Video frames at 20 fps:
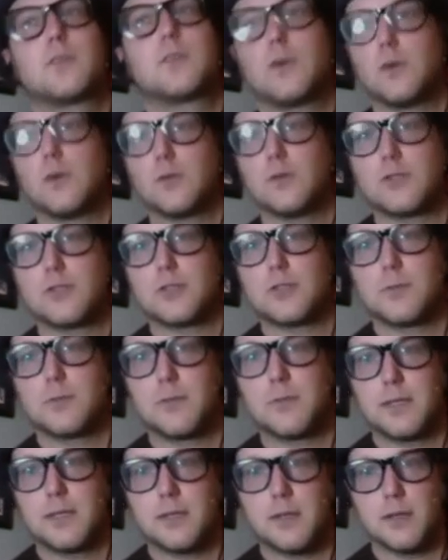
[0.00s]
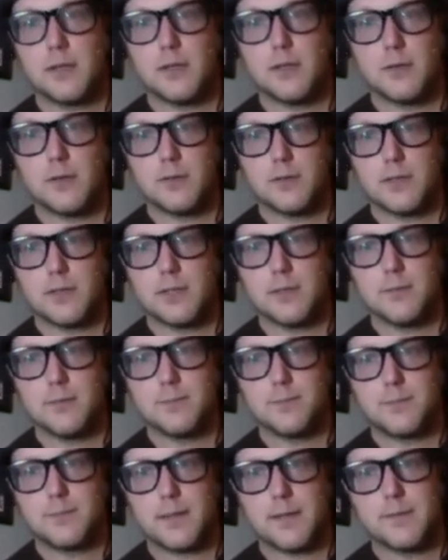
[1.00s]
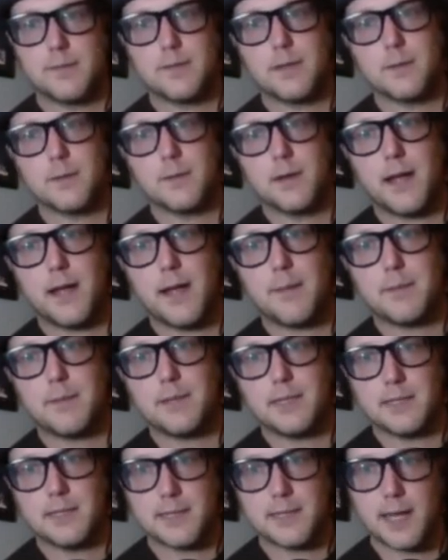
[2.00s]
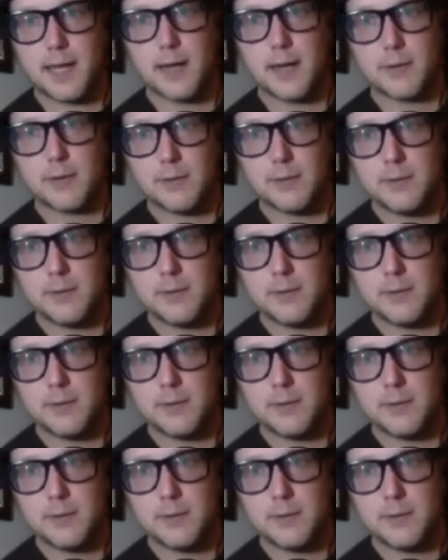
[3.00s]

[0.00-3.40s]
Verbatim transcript: culture written all over them if they were happening now,